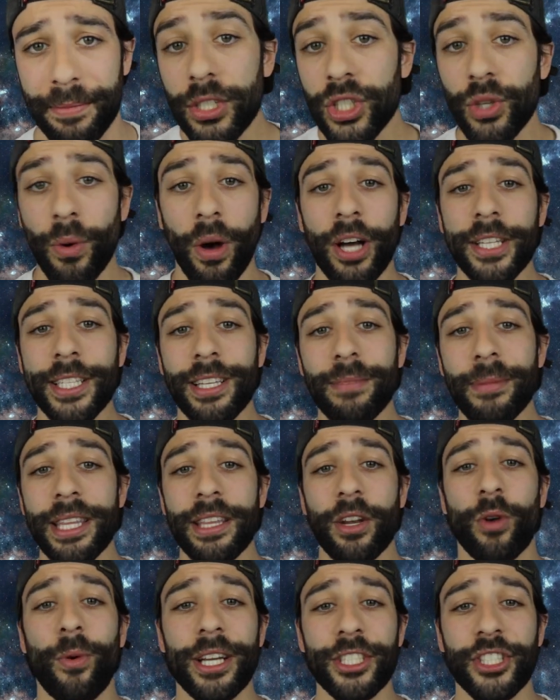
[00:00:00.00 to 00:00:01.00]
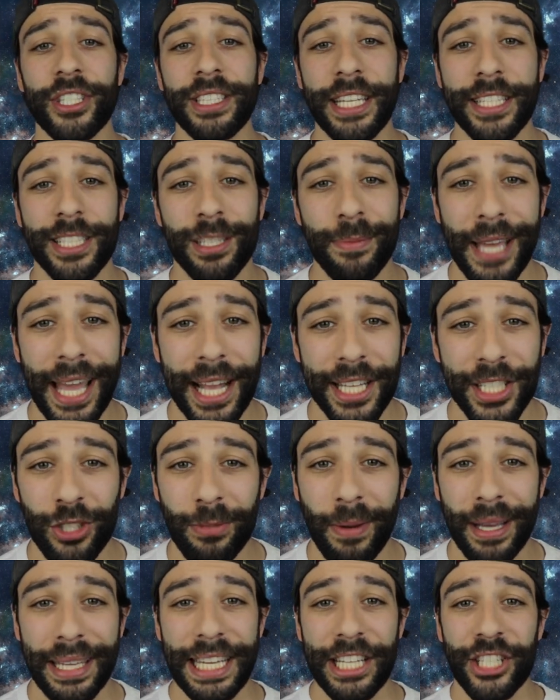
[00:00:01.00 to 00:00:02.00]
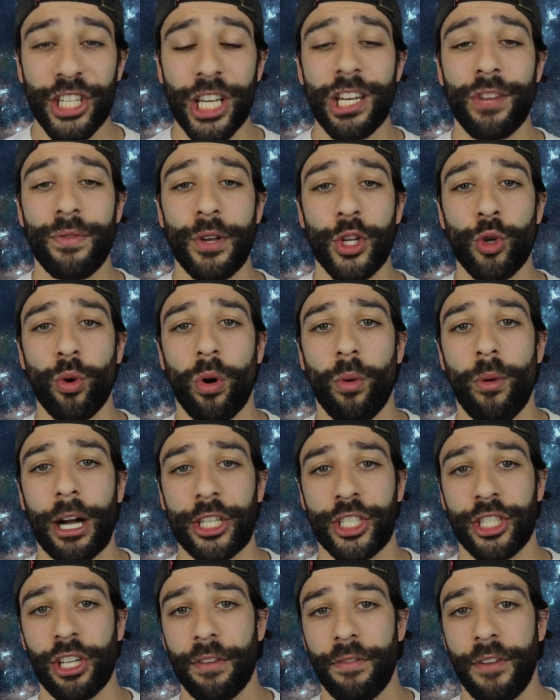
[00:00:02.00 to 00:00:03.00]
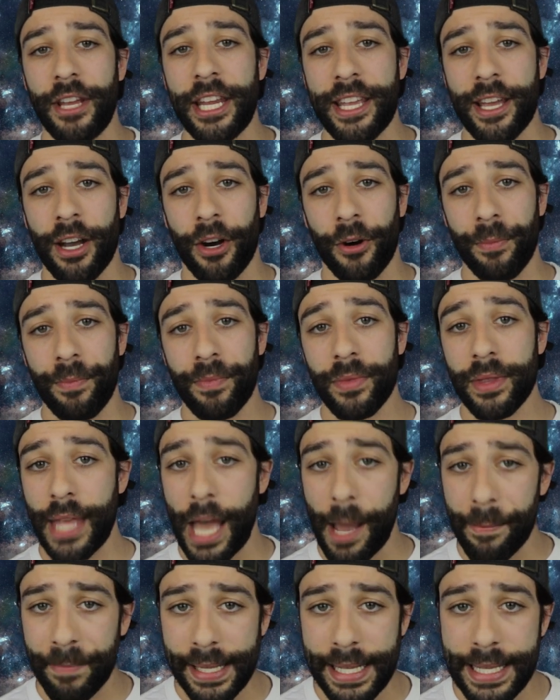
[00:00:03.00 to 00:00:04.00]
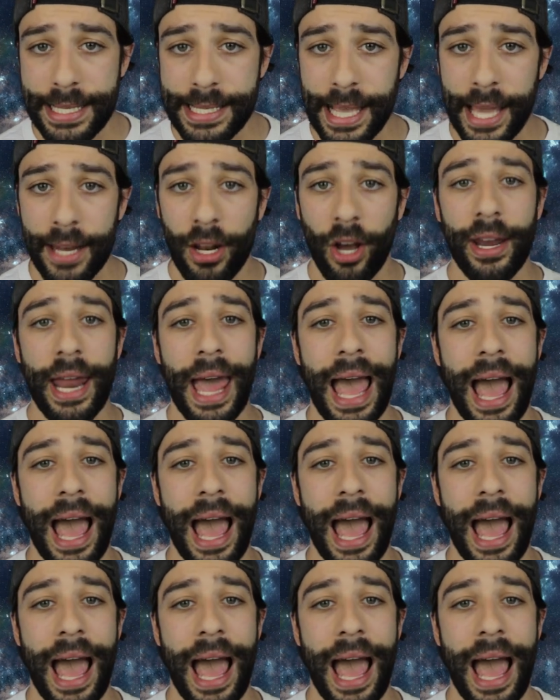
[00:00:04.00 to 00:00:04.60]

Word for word: So ultimately the question needs to be answered by each individual watching our video. That being said, on